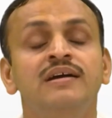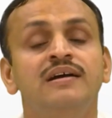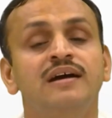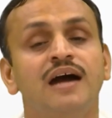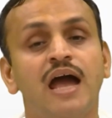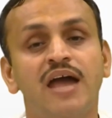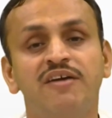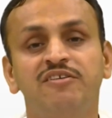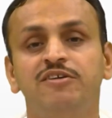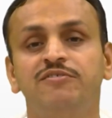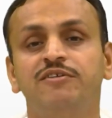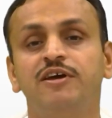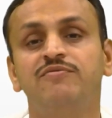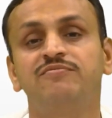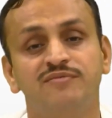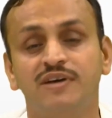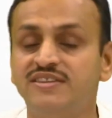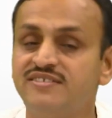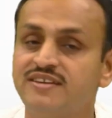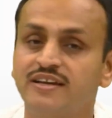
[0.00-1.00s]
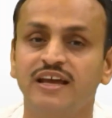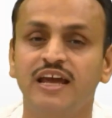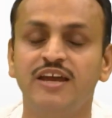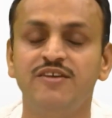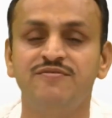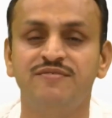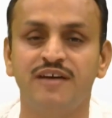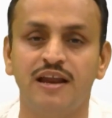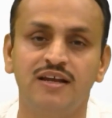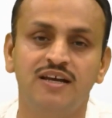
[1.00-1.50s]
Hi everyone, once
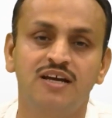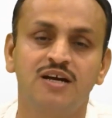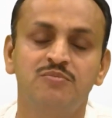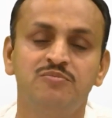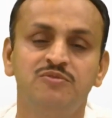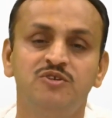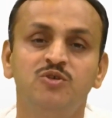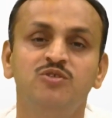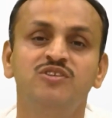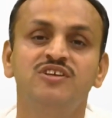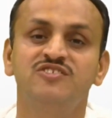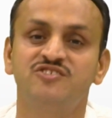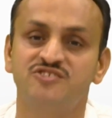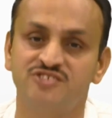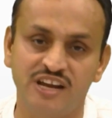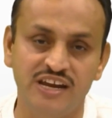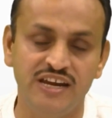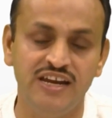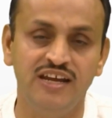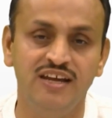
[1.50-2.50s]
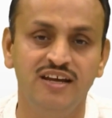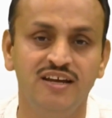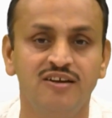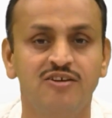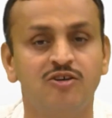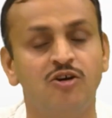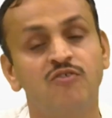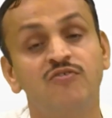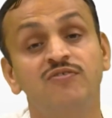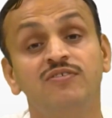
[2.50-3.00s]
again welcome to this training
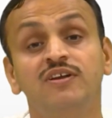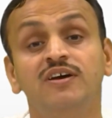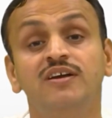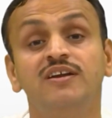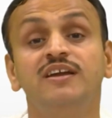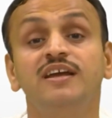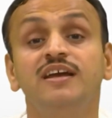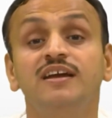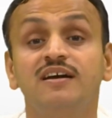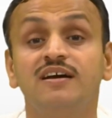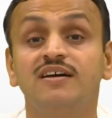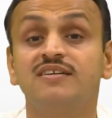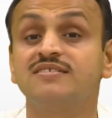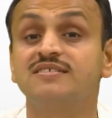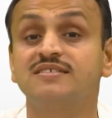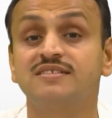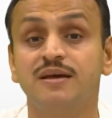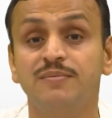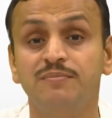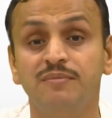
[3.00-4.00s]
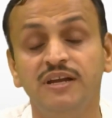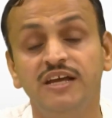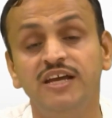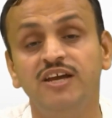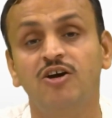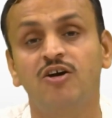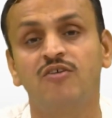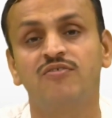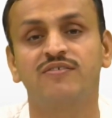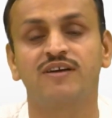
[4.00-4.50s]
of learning
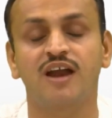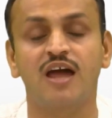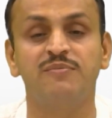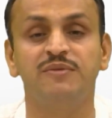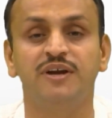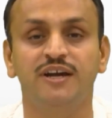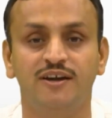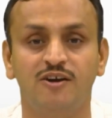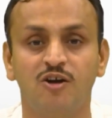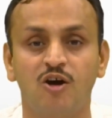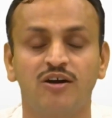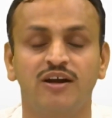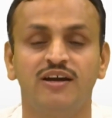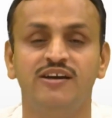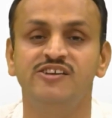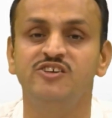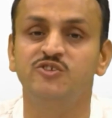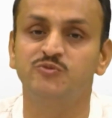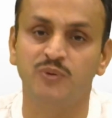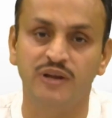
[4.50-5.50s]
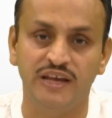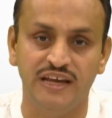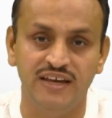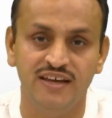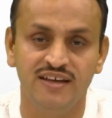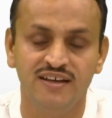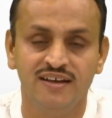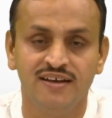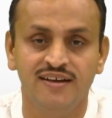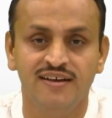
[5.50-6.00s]
assembly of climate clock in
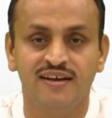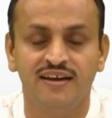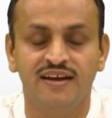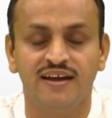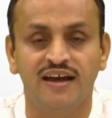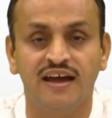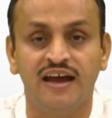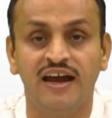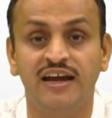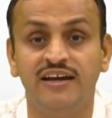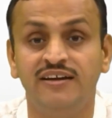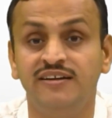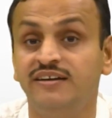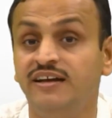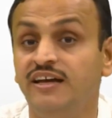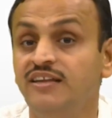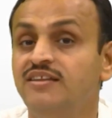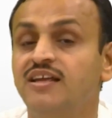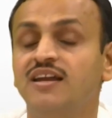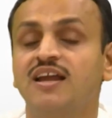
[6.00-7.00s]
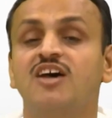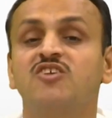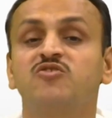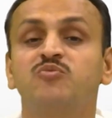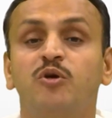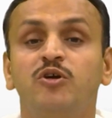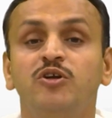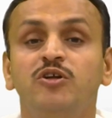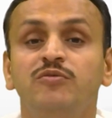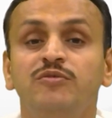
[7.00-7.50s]
display. And in the last
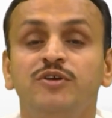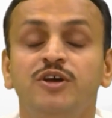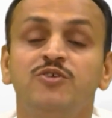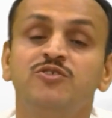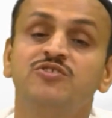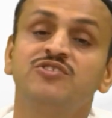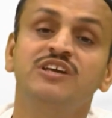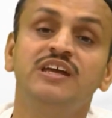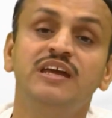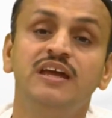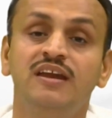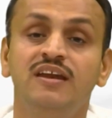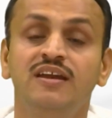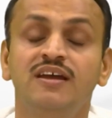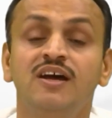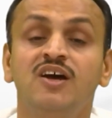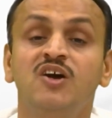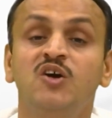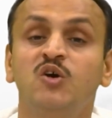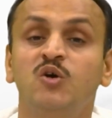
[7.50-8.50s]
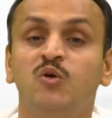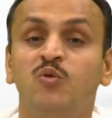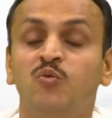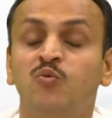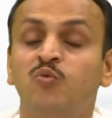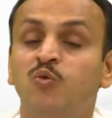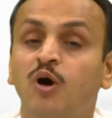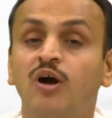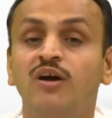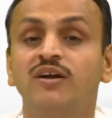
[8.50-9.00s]
module we have seen
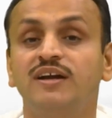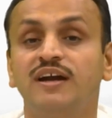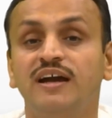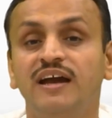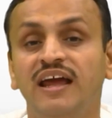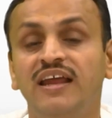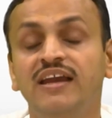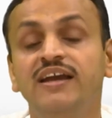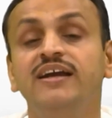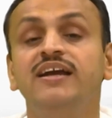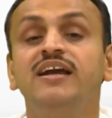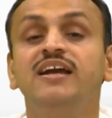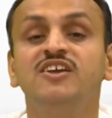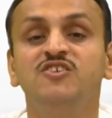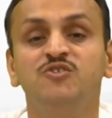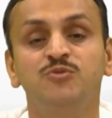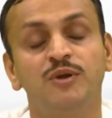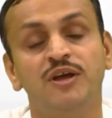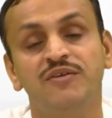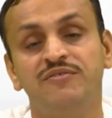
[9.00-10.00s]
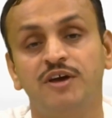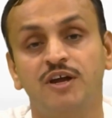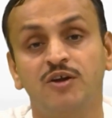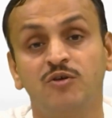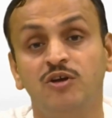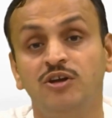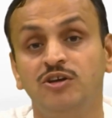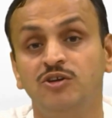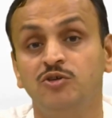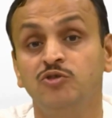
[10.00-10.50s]
what LED display we are
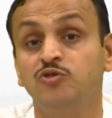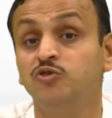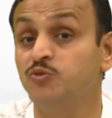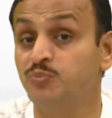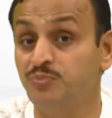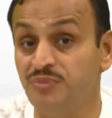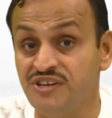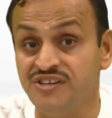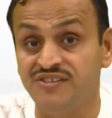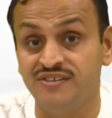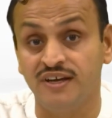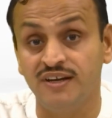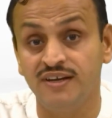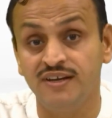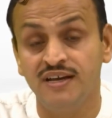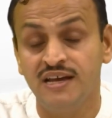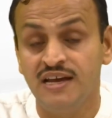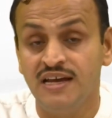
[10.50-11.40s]
going to use, P10.